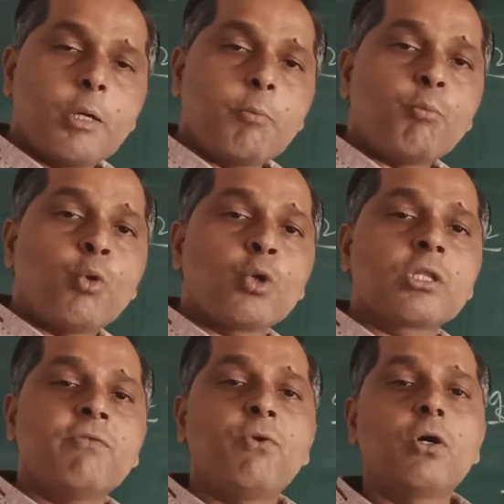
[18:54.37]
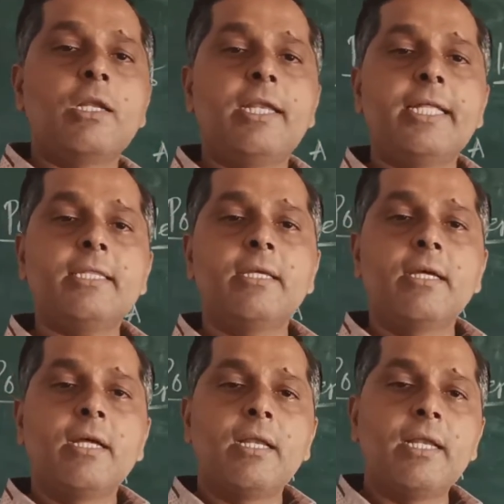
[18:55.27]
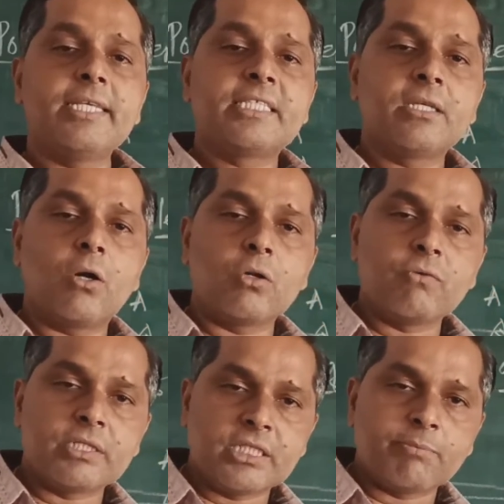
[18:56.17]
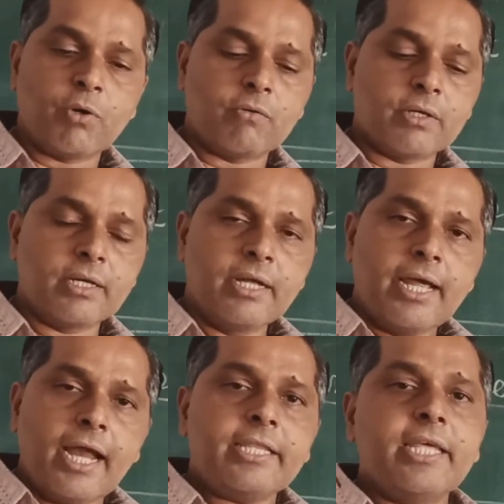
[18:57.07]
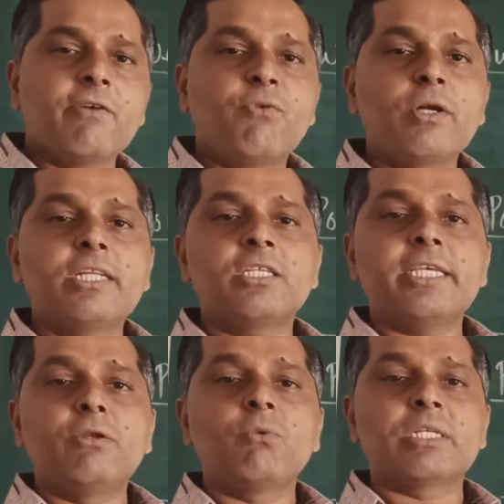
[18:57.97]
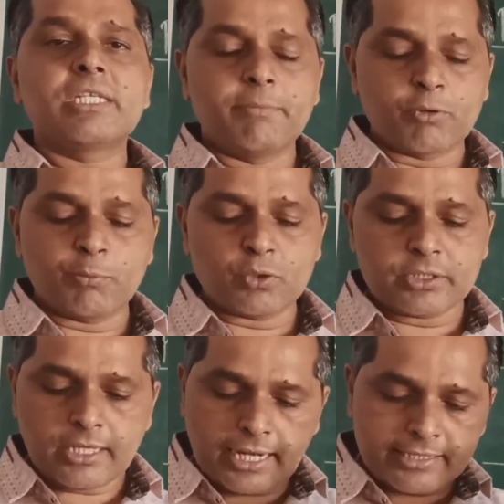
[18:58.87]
More the focal length, less the converging power, and therefore it is inversely proportional.